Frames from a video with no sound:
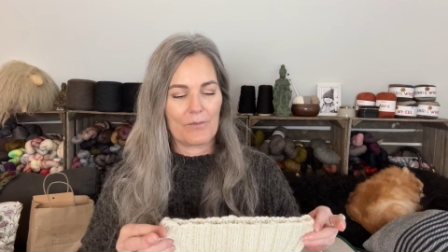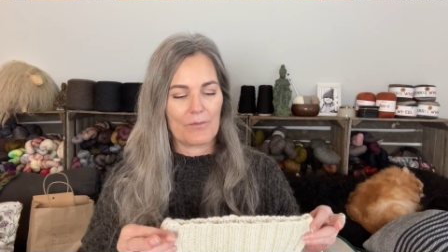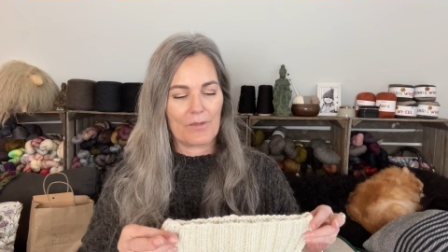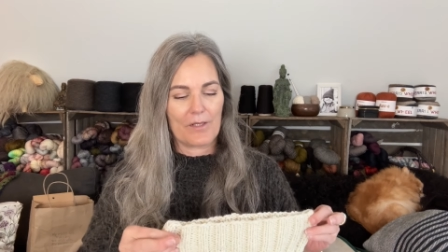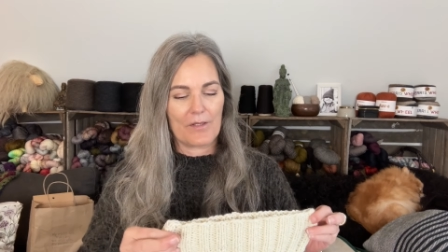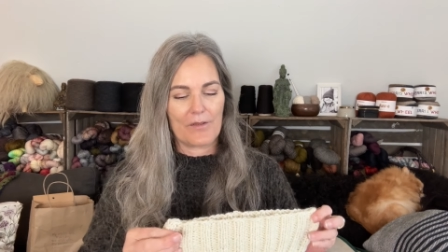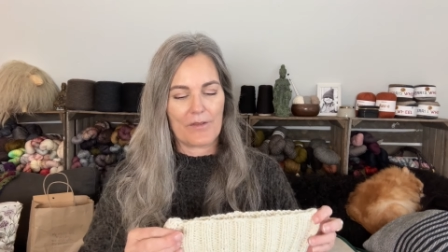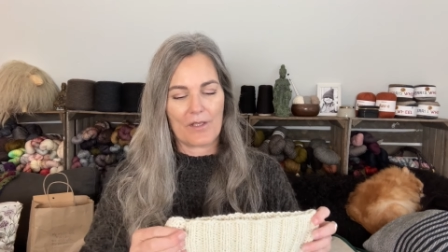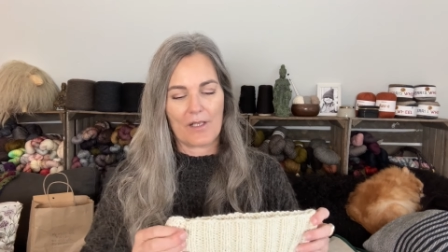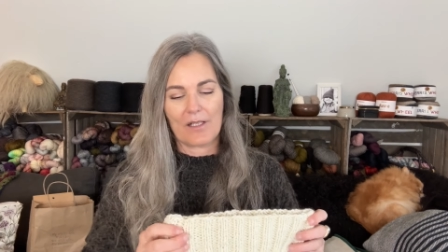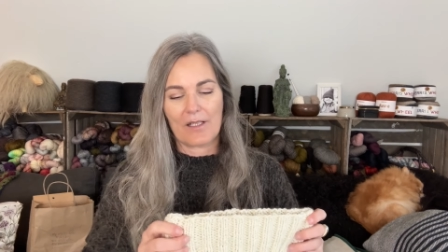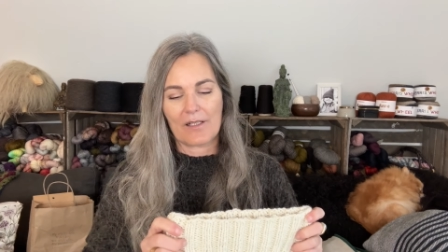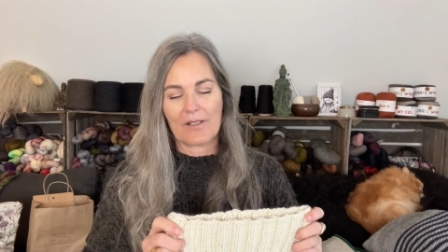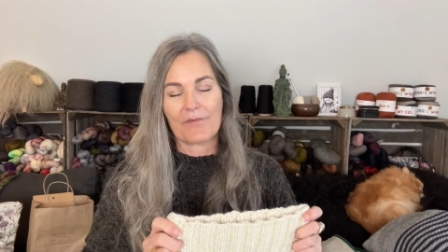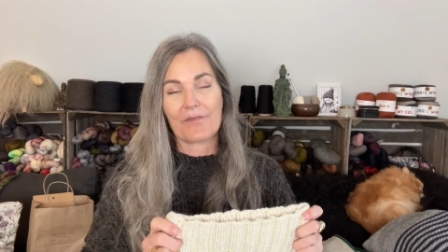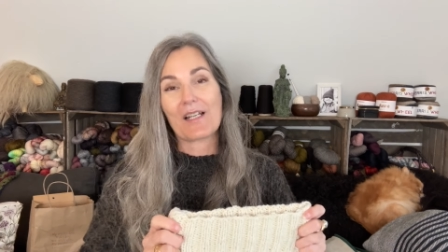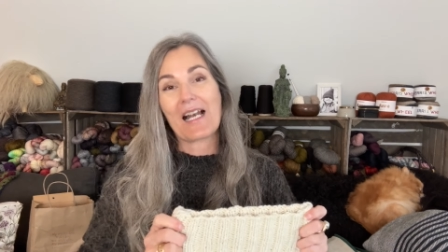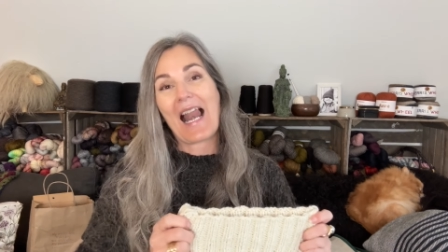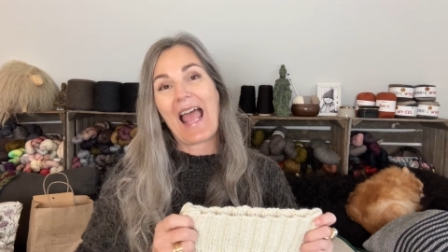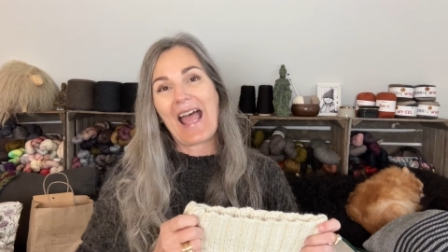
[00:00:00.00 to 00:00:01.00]
with a lot
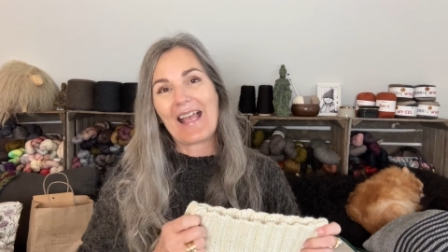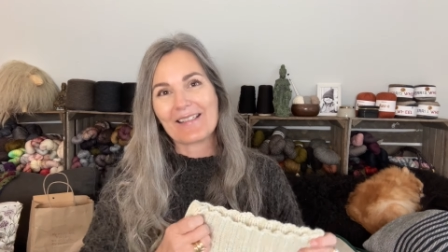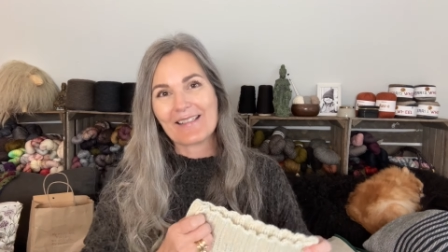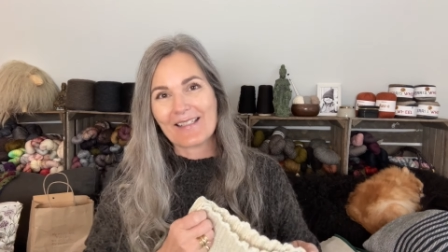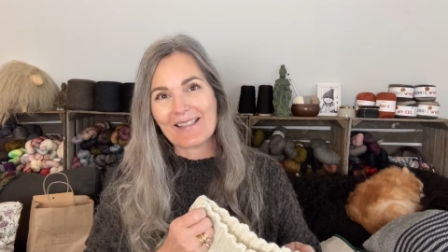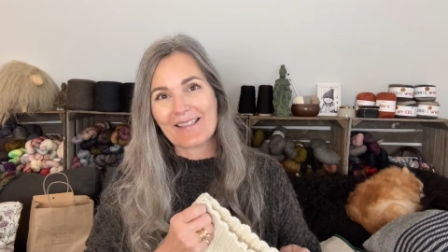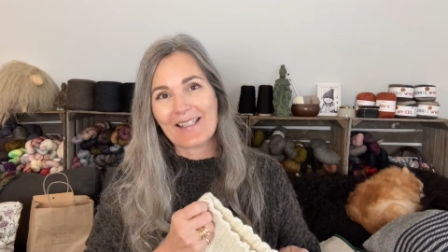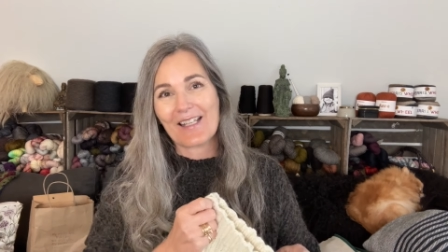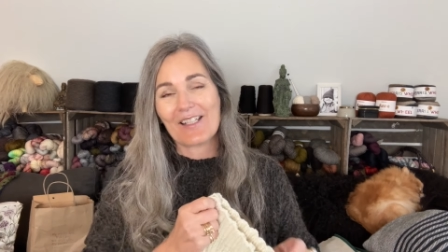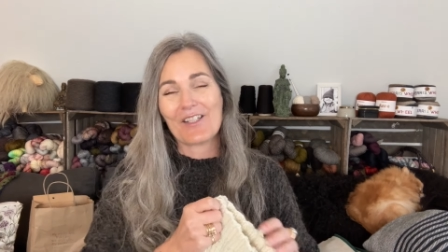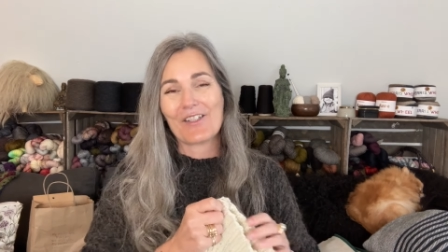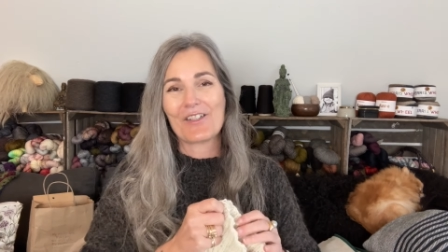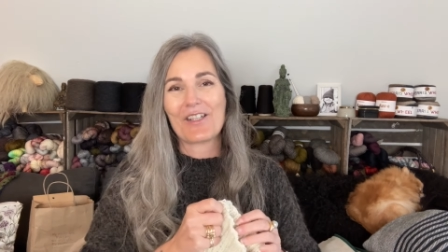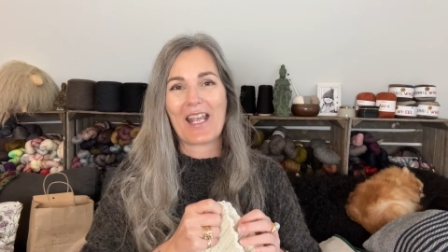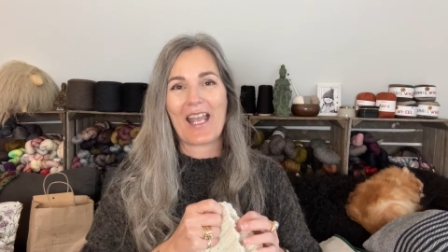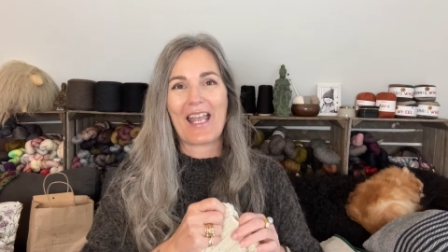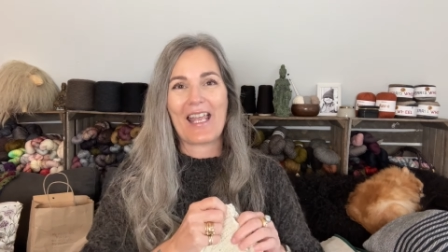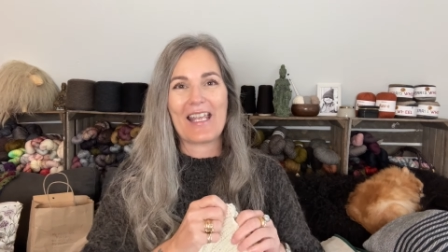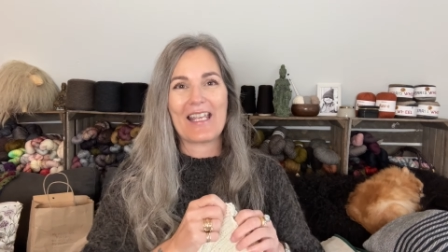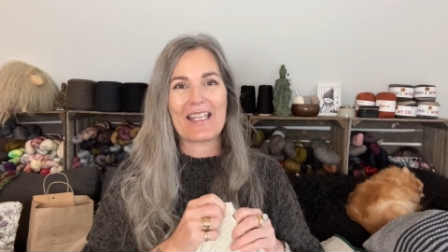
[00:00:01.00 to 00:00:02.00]
of classes that you
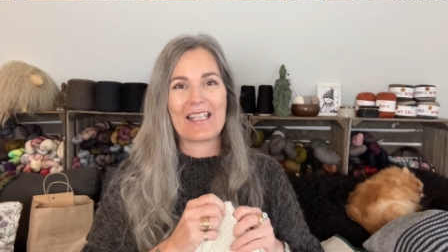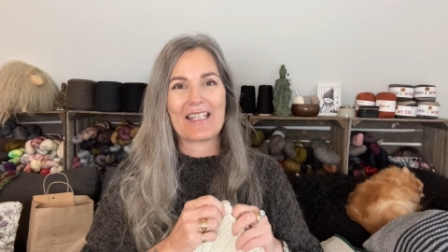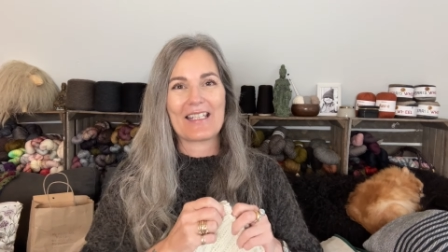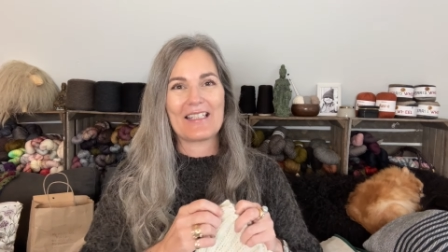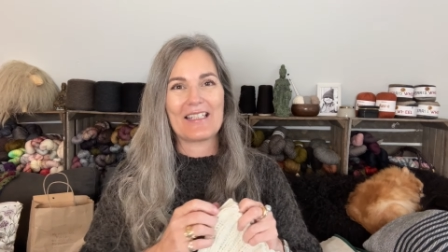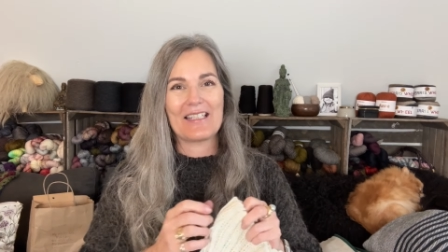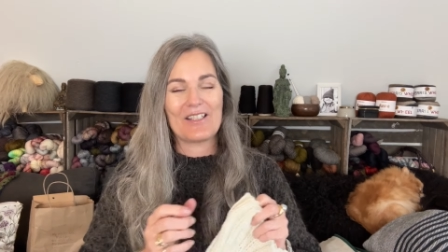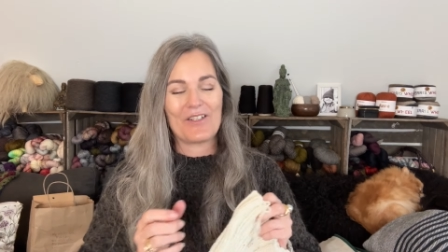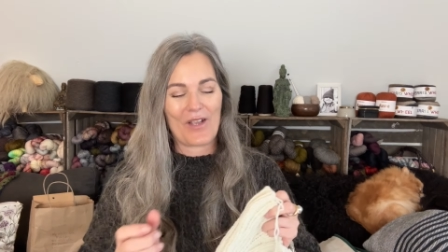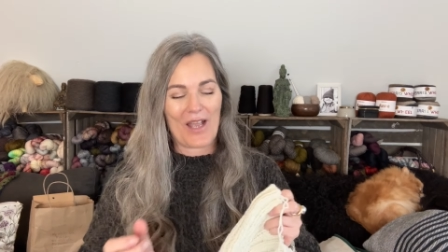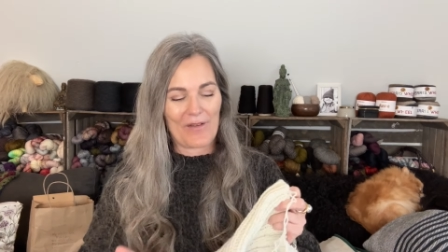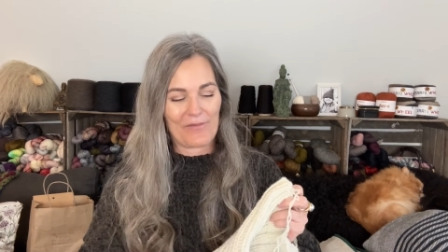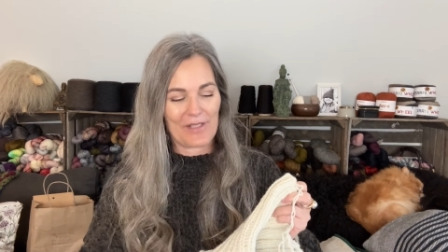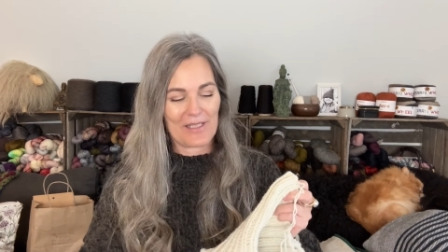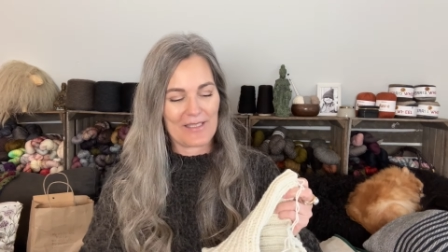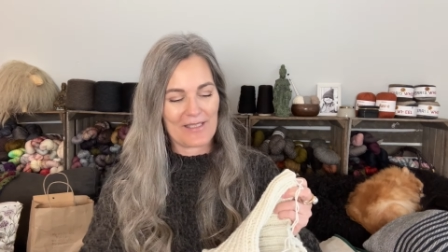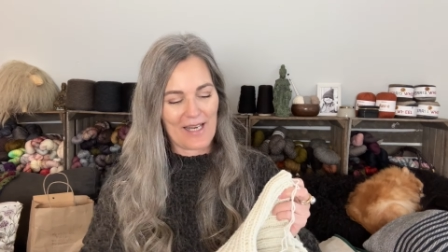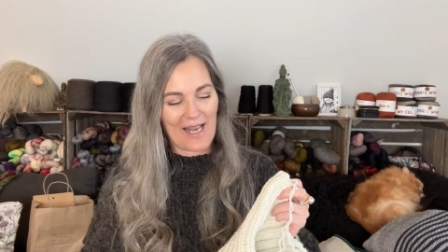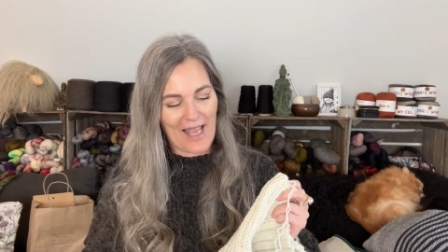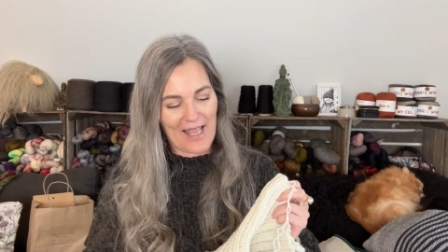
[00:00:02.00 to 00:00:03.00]
take and you have a
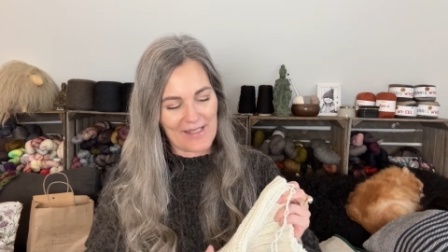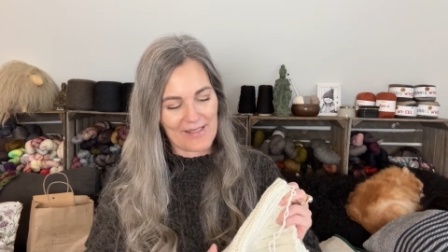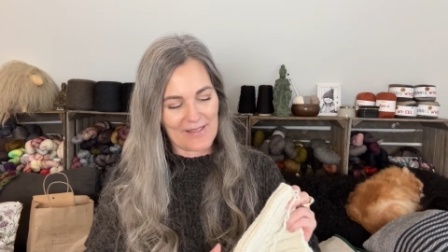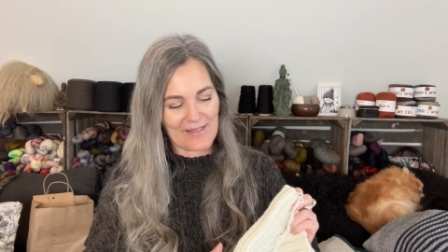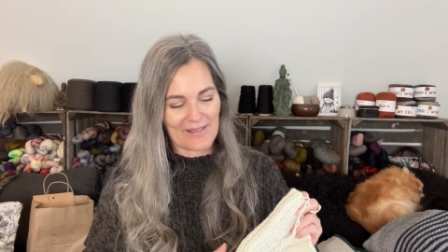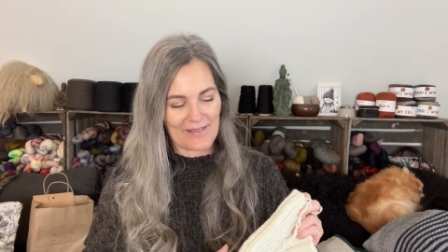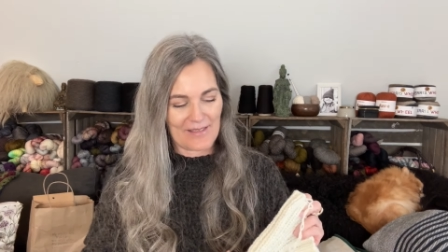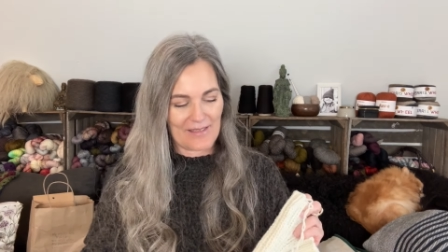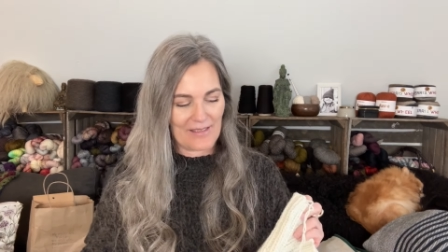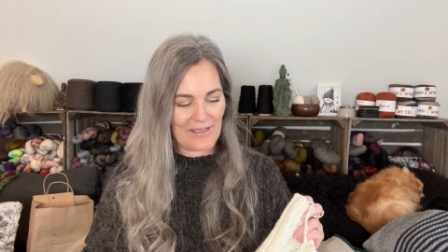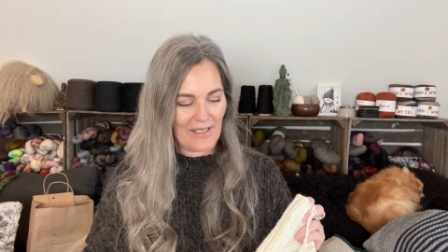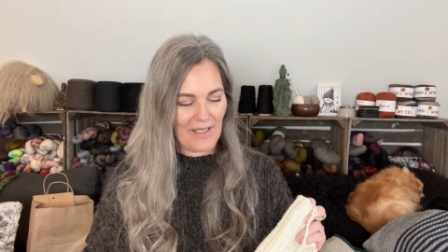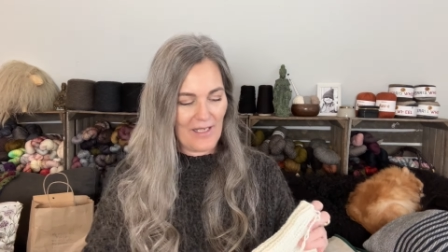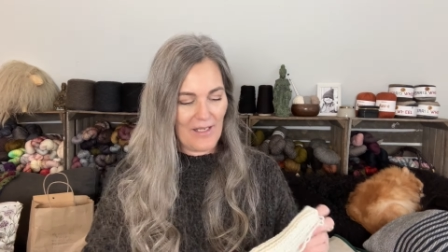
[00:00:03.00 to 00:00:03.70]
test and